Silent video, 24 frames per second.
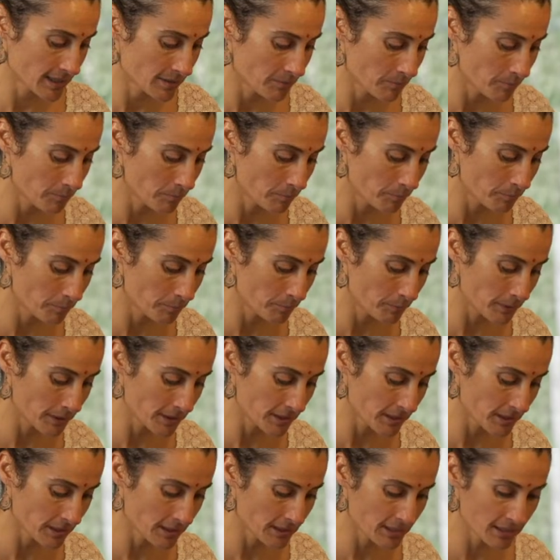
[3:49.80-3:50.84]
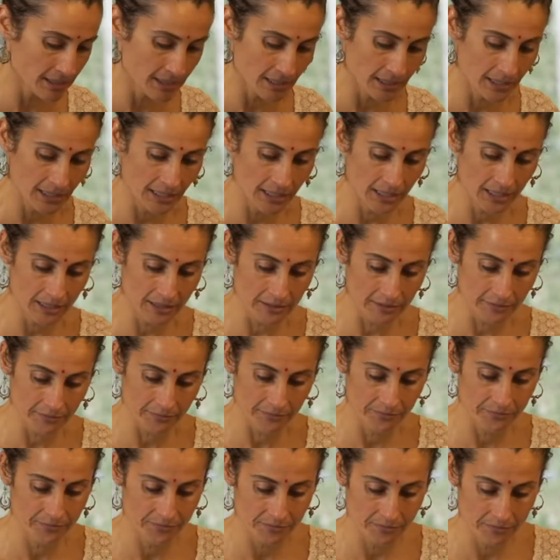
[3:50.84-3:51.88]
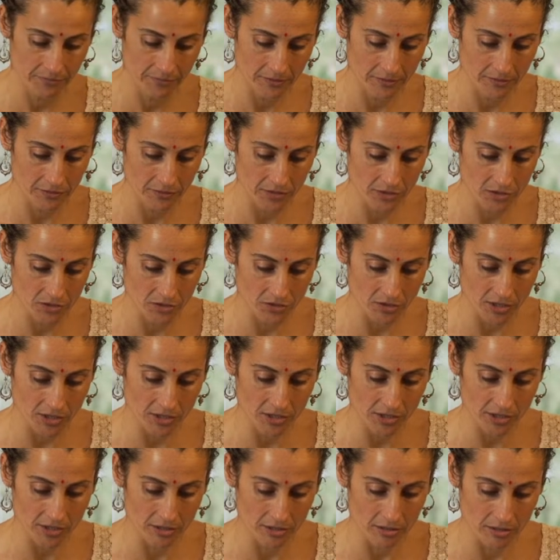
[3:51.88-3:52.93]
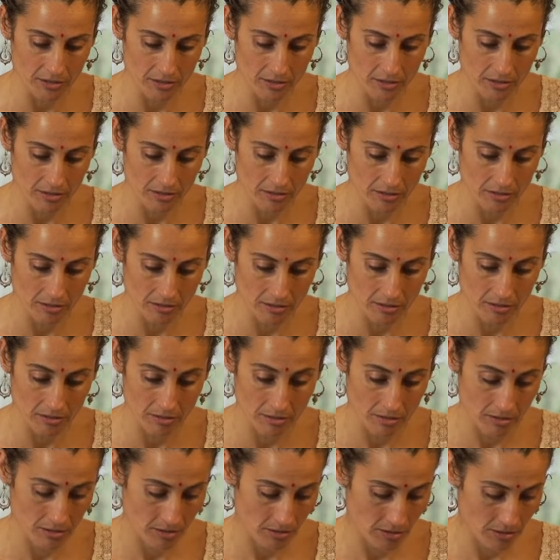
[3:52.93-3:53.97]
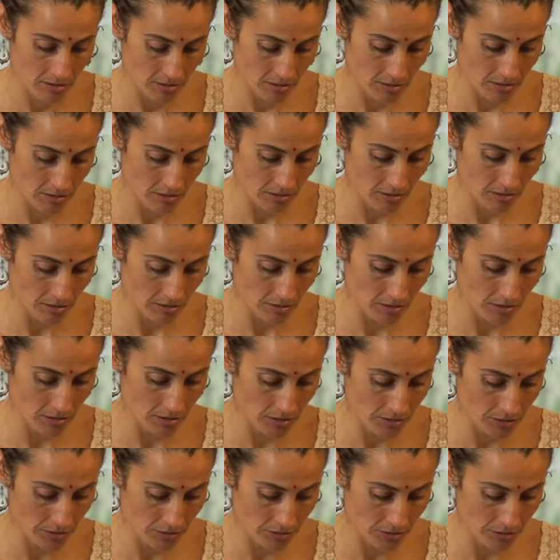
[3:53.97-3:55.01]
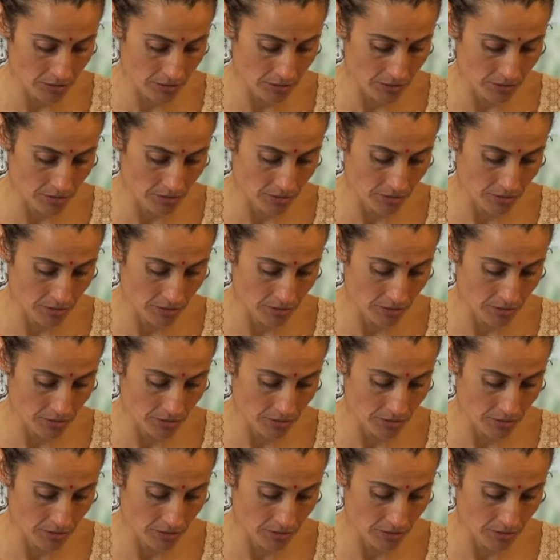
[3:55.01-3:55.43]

some bitterness in here for structure. So I'm going to use